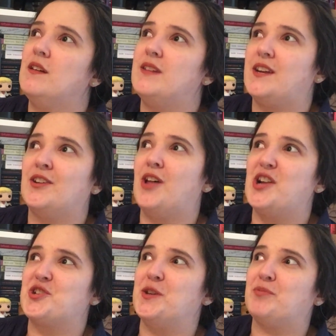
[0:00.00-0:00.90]

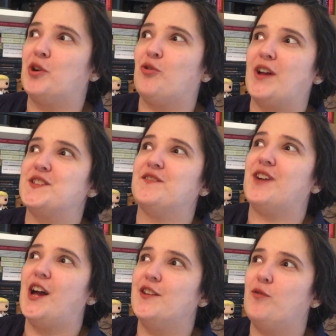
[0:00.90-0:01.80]
technologically progressive
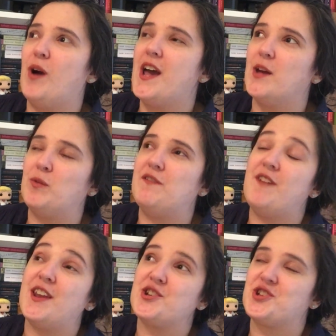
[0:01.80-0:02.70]
kind of way, and we
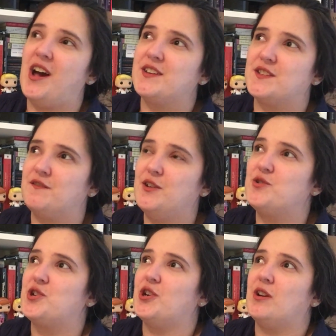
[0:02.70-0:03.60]
fetishize the
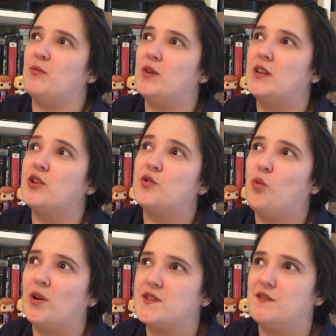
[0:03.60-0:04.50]
future and we look
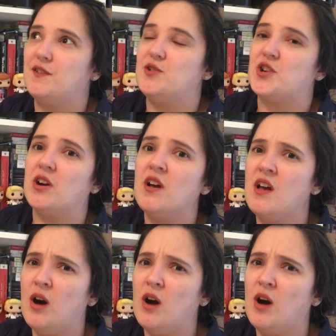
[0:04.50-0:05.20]
towards the future,